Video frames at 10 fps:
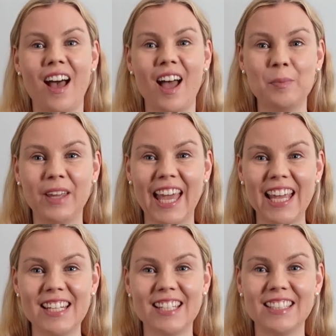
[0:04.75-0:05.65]
I'm
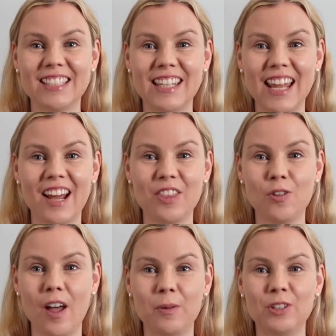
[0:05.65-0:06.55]
Kate, and today I
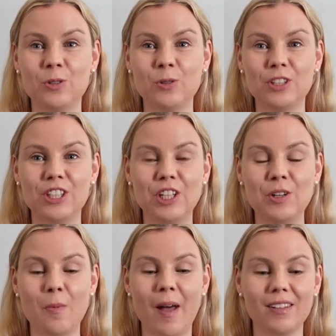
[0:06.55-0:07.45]
thought I would talk to
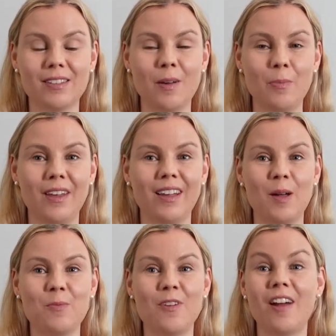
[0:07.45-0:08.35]
you about something
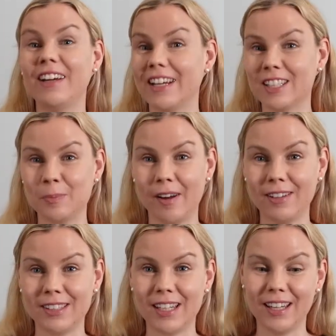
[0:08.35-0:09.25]
I'm very
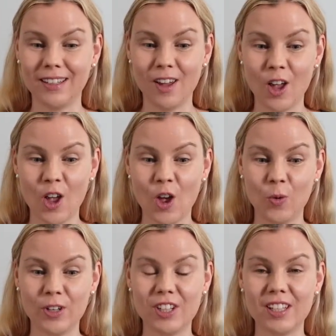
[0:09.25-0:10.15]
experienced in,
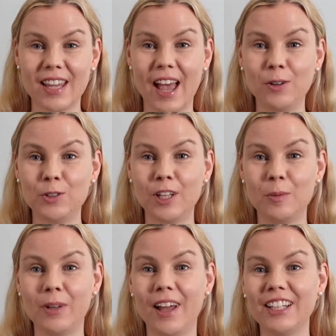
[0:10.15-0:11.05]
which is how to
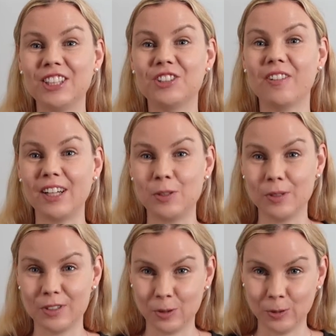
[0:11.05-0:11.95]
apply to
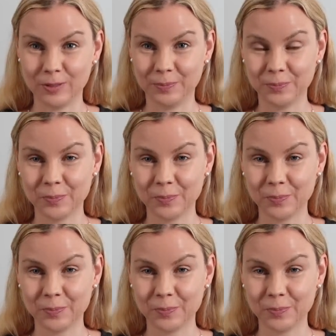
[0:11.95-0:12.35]
graduate school.